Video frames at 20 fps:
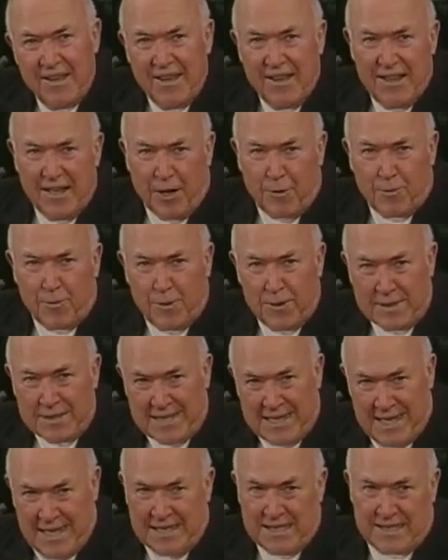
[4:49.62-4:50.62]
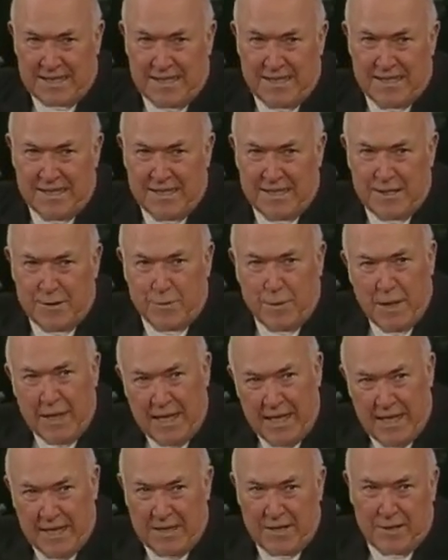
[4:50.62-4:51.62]
their possessions
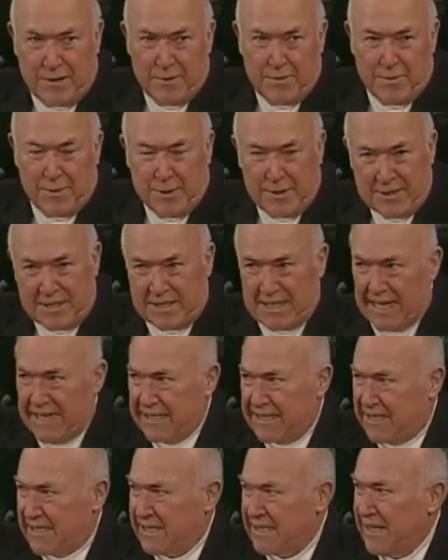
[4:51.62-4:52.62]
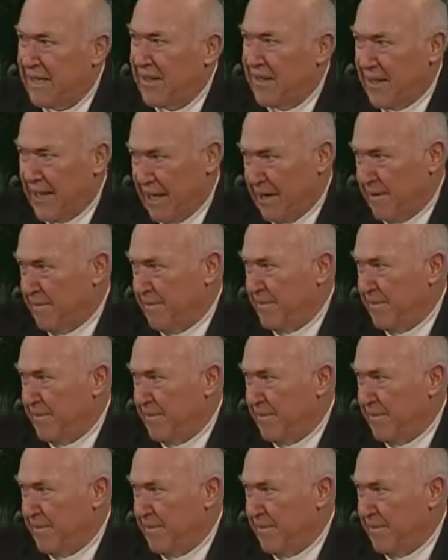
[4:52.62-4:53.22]
begin to possess them?